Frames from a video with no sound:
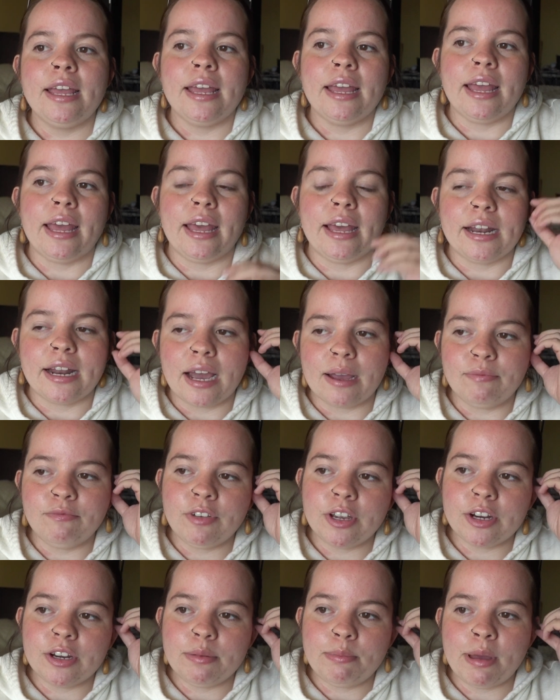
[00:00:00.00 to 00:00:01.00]
And I'm
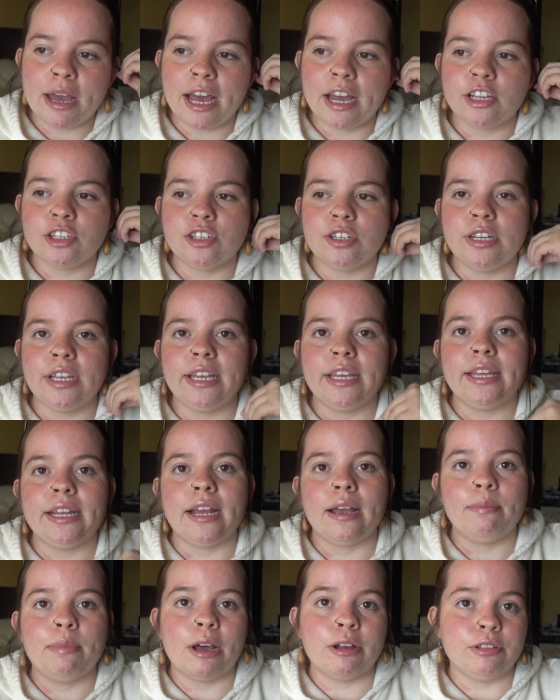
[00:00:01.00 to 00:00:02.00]
very passionate
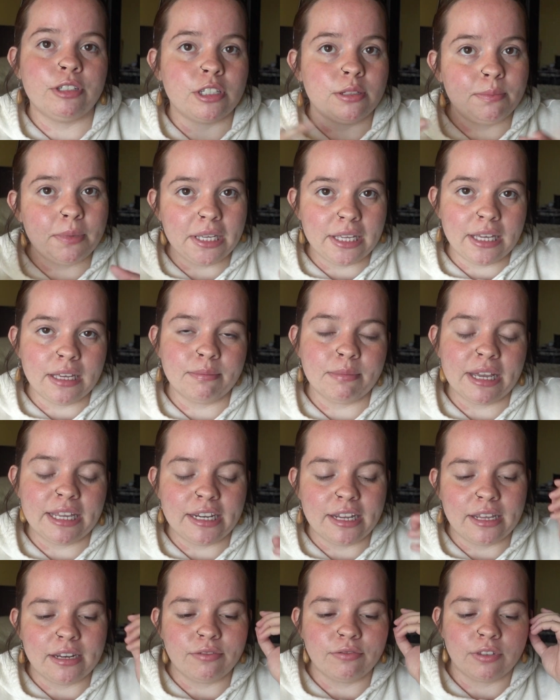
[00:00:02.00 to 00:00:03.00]
about speaking my
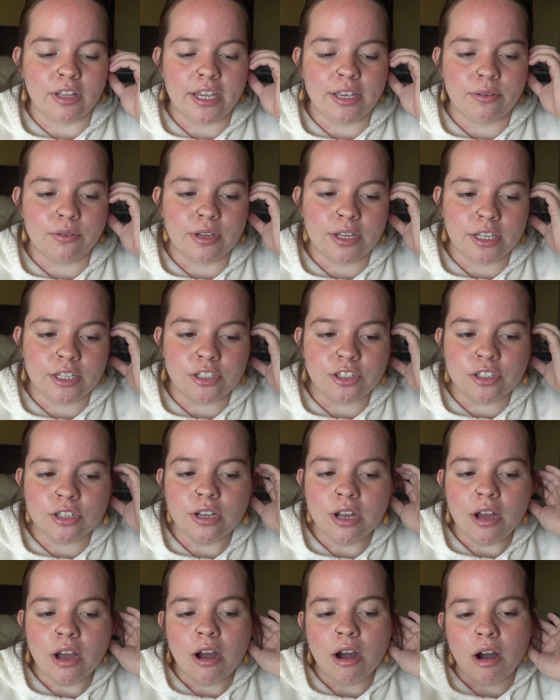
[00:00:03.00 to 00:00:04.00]
native language,
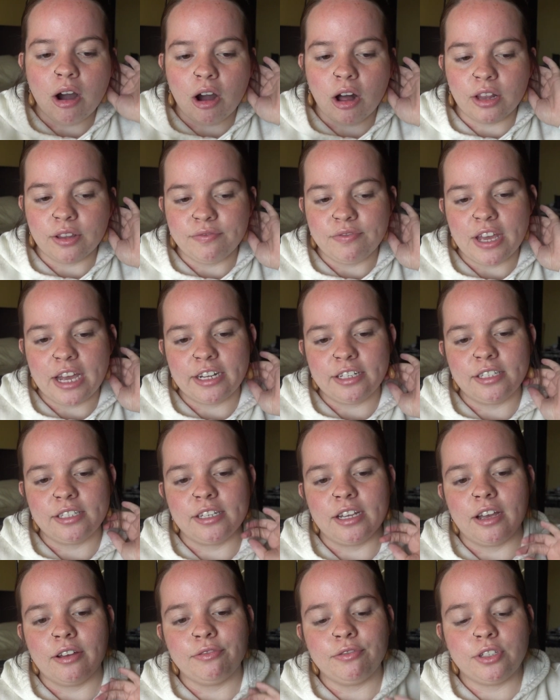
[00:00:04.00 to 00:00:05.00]
all of that
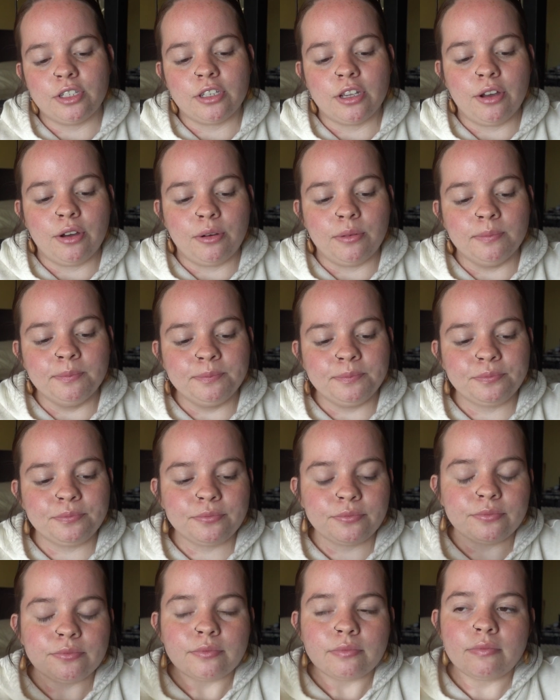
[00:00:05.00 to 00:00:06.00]
stuff. So
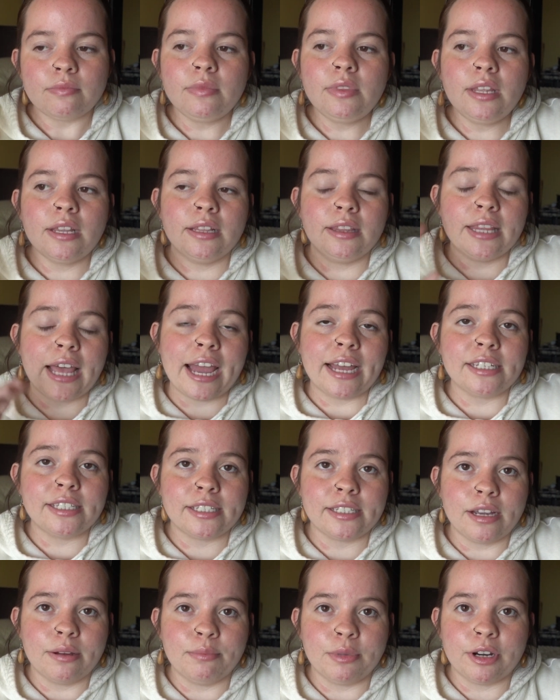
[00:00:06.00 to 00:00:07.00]
last
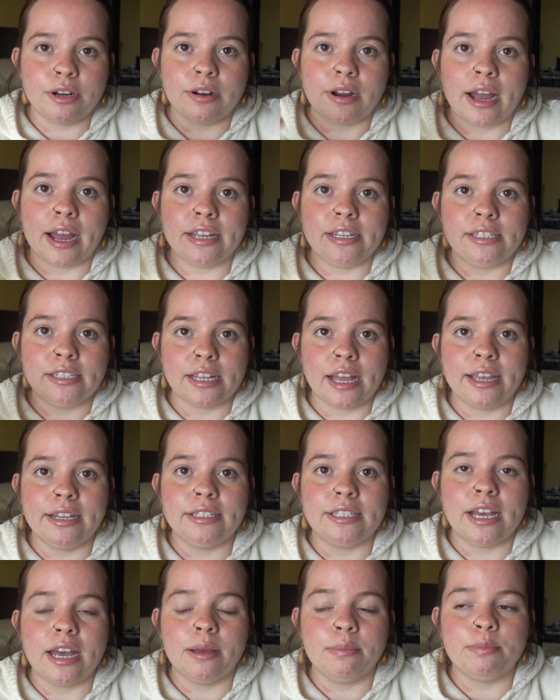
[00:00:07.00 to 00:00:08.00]
summer, I
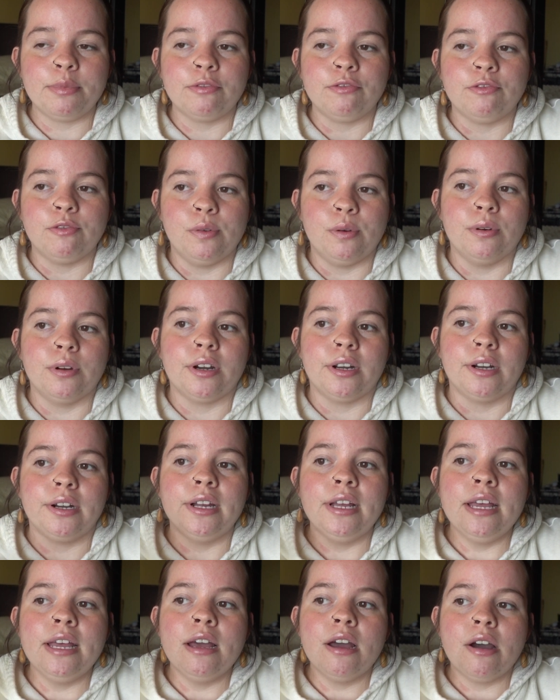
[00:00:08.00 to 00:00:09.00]
signed up for
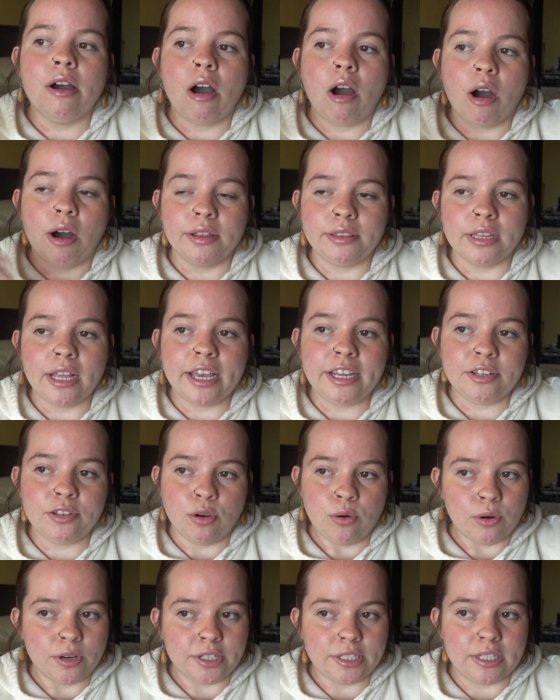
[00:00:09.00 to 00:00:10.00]
online
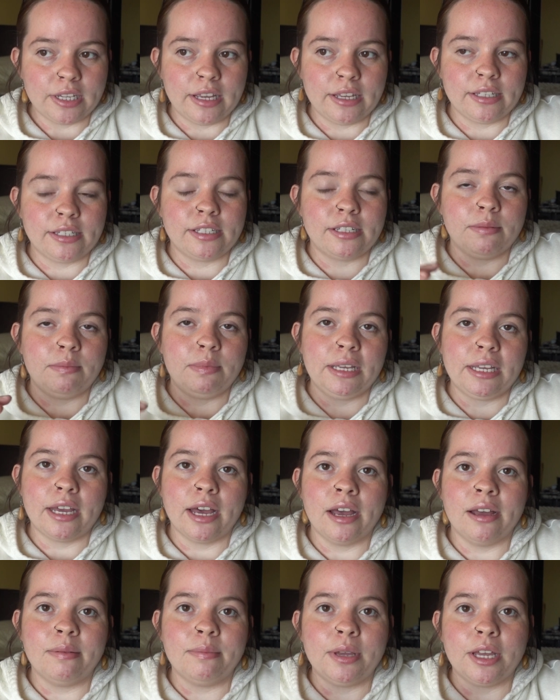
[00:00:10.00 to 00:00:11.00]
courses to
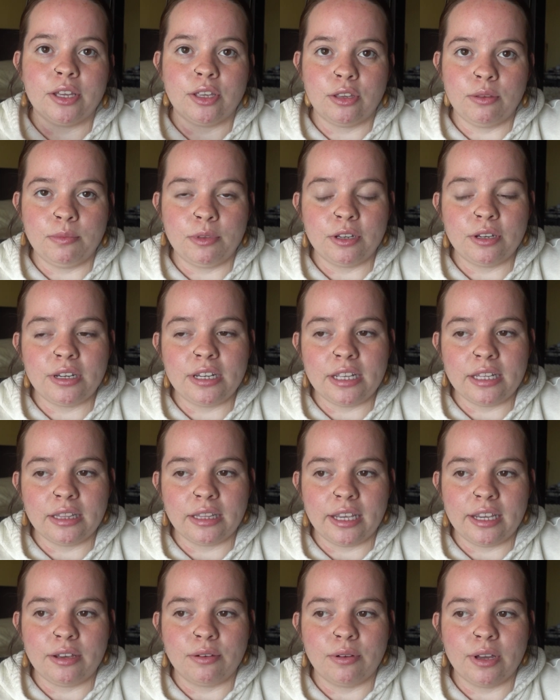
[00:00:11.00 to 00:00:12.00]
become a community
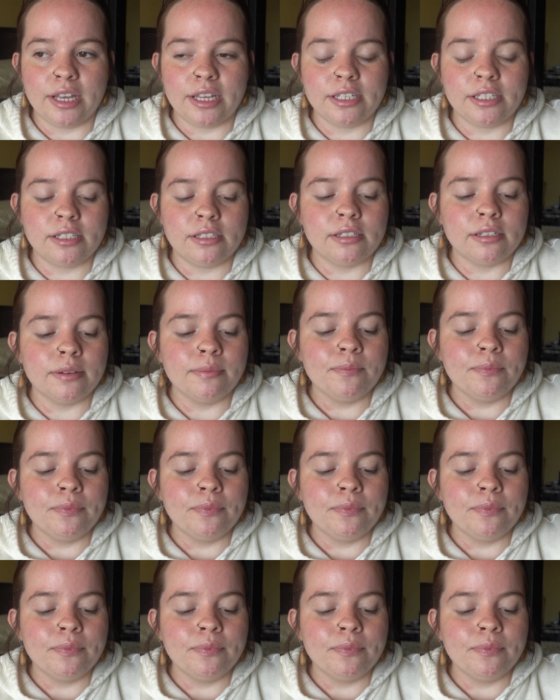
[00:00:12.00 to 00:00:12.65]
linguist